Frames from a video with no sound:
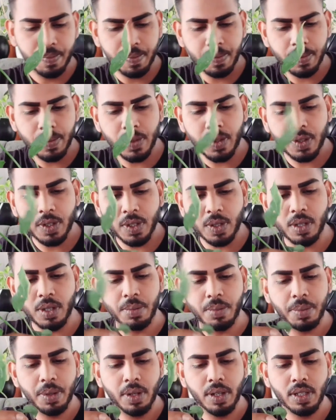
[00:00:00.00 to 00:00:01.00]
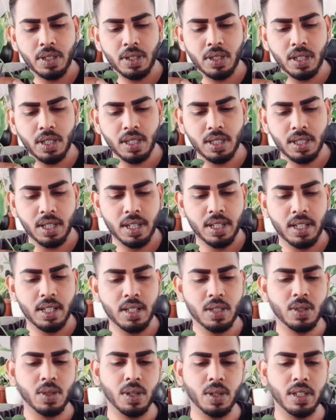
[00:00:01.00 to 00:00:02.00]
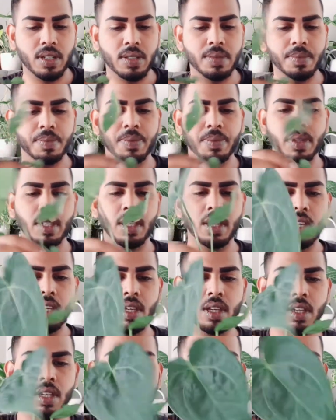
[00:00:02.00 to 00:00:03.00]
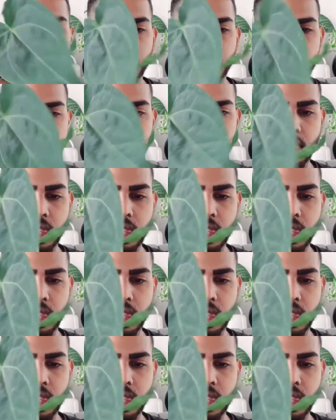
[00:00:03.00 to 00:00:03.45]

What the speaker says: I just want to put just a little soil so that